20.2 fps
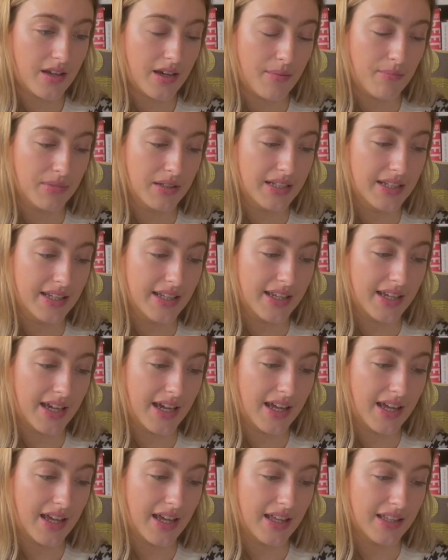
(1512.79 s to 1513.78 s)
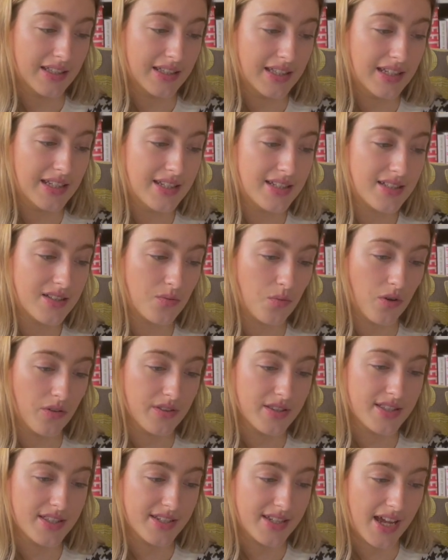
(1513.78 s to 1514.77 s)
I'm bleeding at least
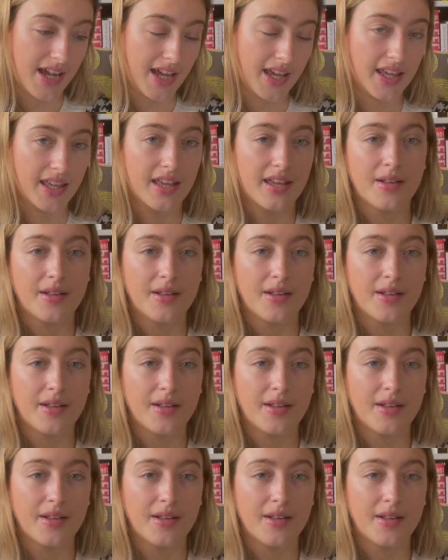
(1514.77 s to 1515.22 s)
once a day.